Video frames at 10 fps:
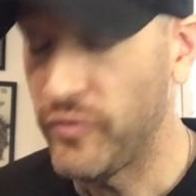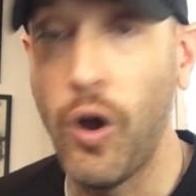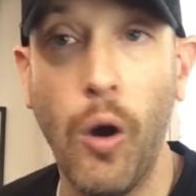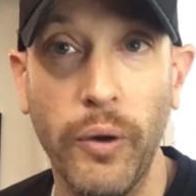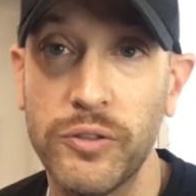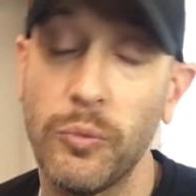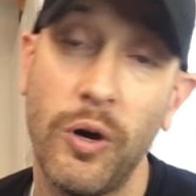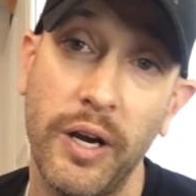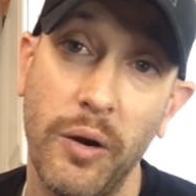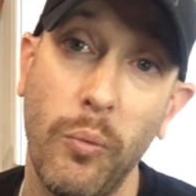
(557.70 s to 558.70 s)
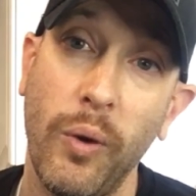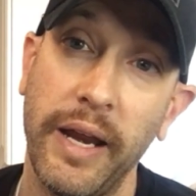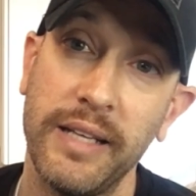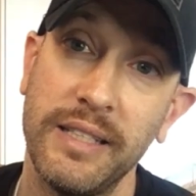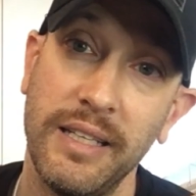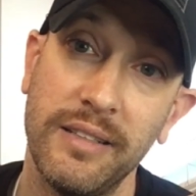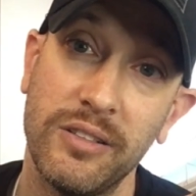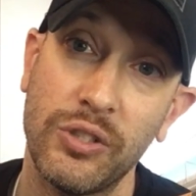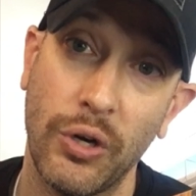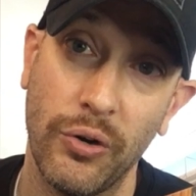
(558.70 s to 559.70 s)
Always wanted a 118
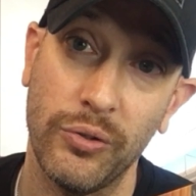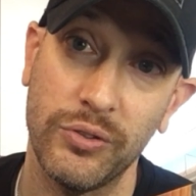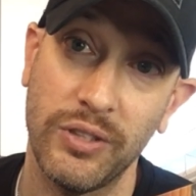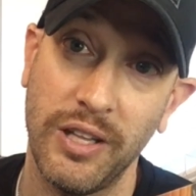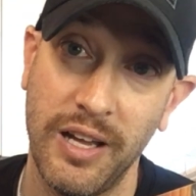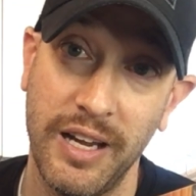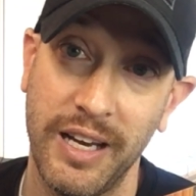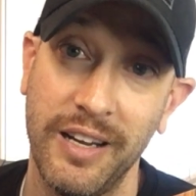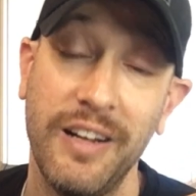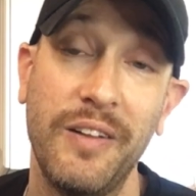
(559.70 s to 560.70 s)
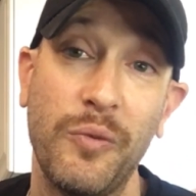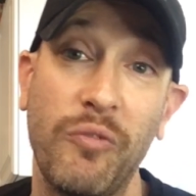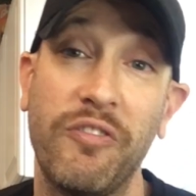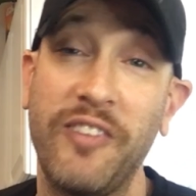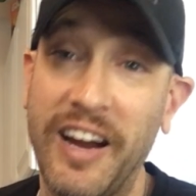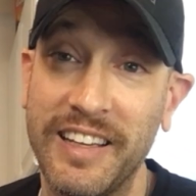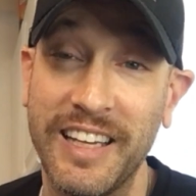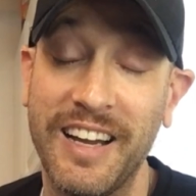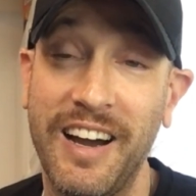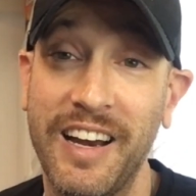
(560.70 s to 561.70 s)
Turtles line. Finally
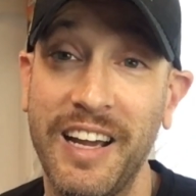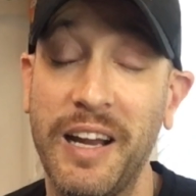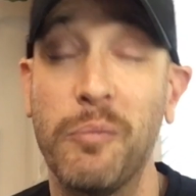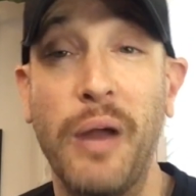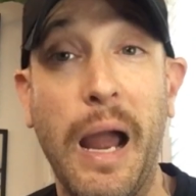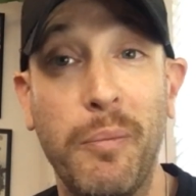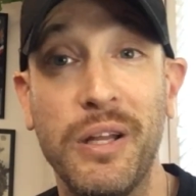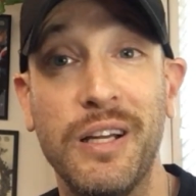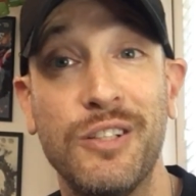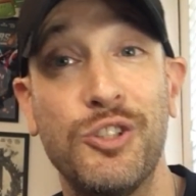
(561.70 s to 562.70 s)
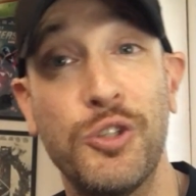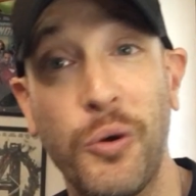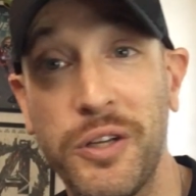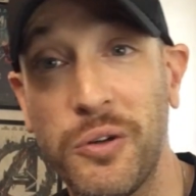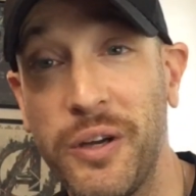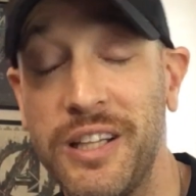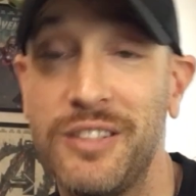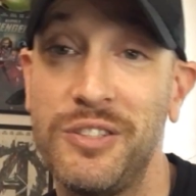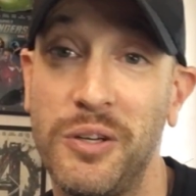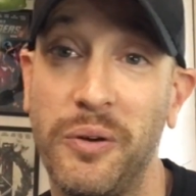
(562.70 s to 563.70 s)
got it. I'm happy that it's Joy Toy
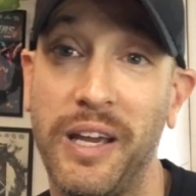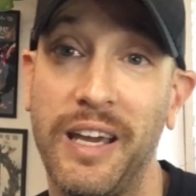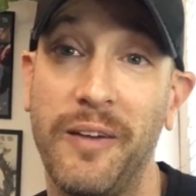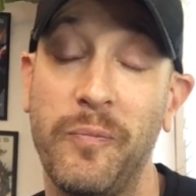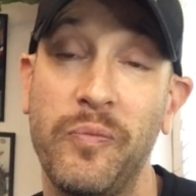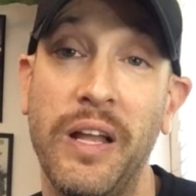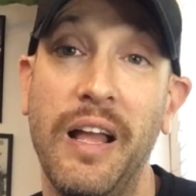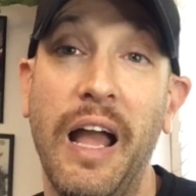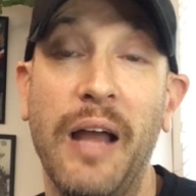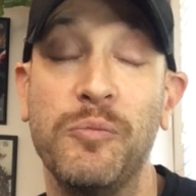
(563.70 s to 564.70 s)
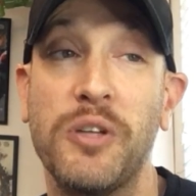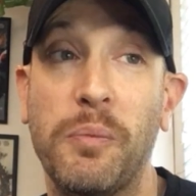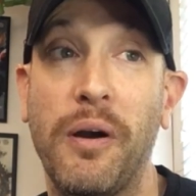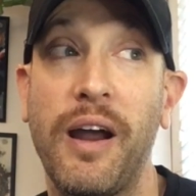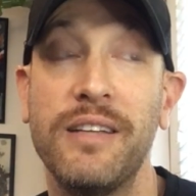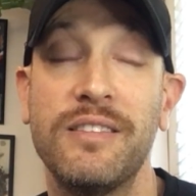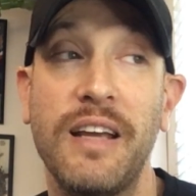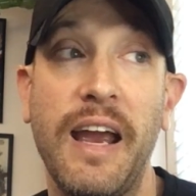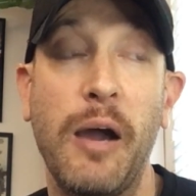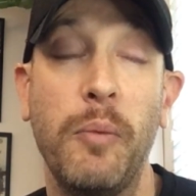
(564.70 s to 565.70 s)
that's doing it. I'm surprised
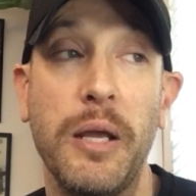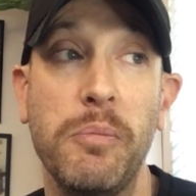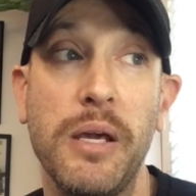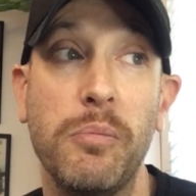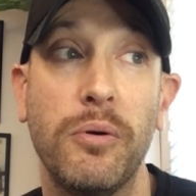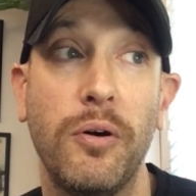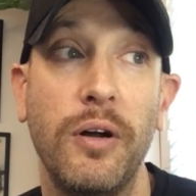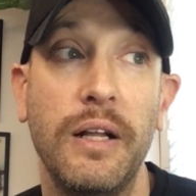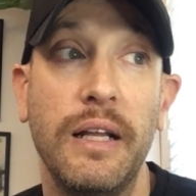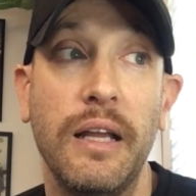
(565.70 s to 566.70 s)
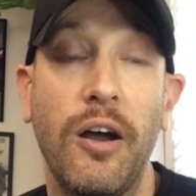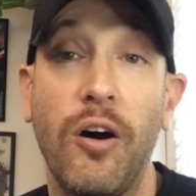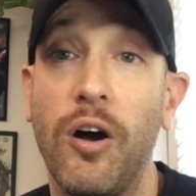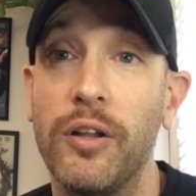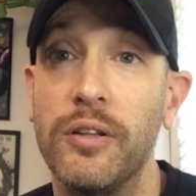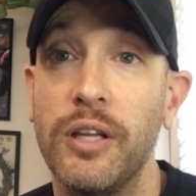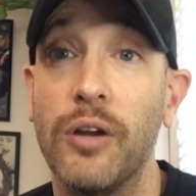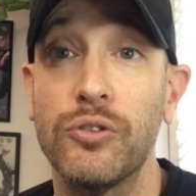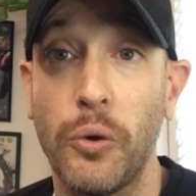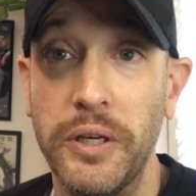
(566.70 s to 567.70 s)
at how many people on,
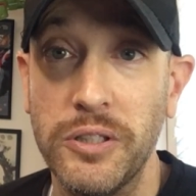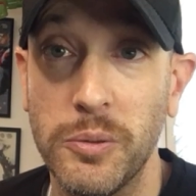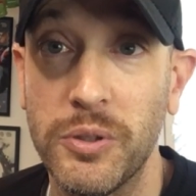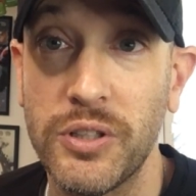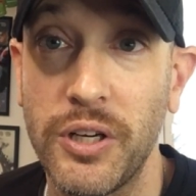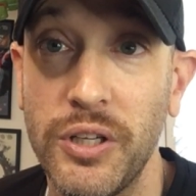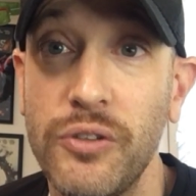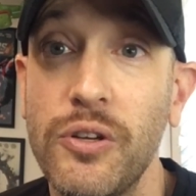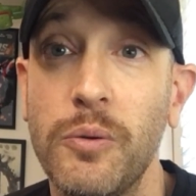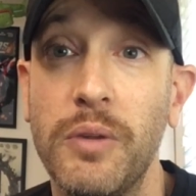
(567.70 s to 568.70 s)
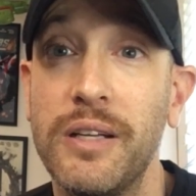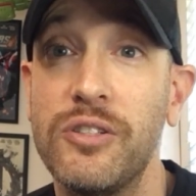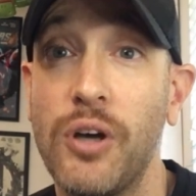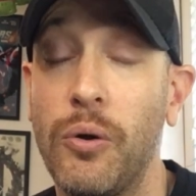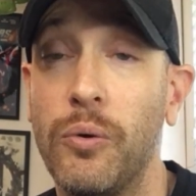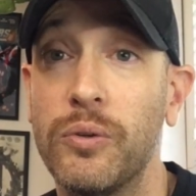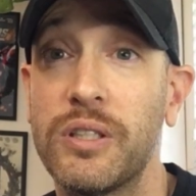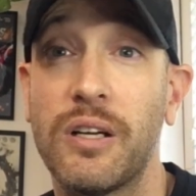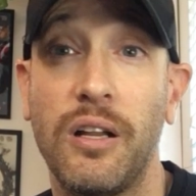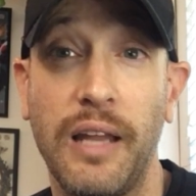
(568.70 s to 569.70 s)
toy tubers on YouTube that don't
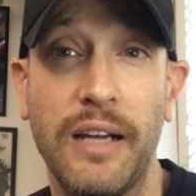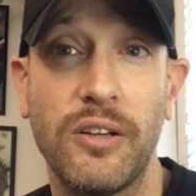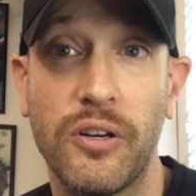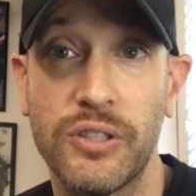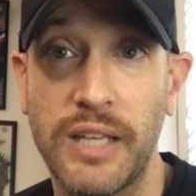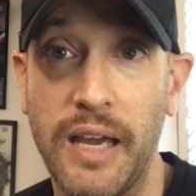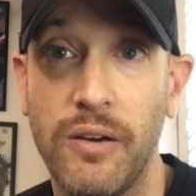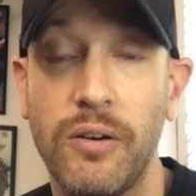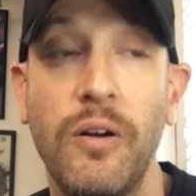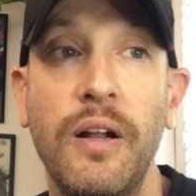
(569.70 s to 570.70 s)
collect our scale